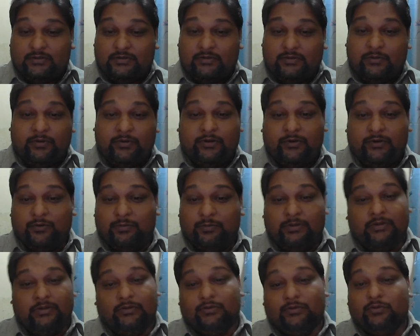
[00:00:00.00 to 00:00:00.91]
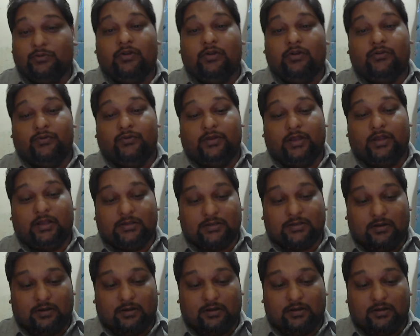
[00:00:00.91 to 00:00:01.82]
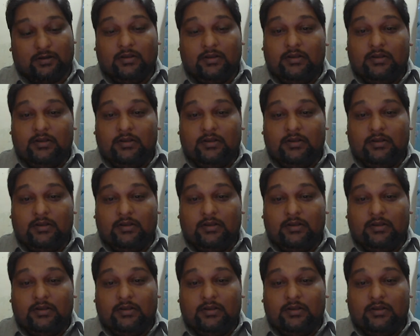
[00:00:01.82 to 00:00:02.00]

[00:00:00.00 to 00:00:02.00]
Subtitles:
going to be 2 or 3 hours long.